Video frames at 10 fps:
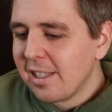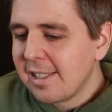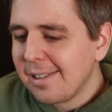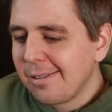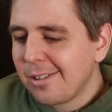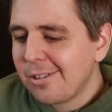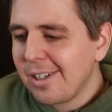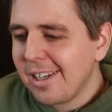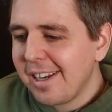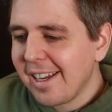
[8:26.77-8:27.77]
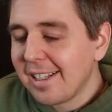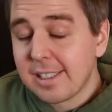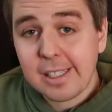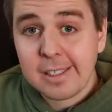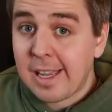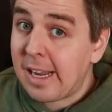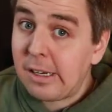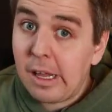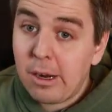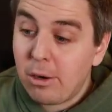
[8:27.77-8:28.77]
Silver traded necklaces
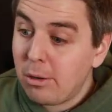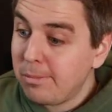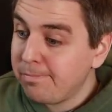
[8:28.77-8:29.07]
ain't there.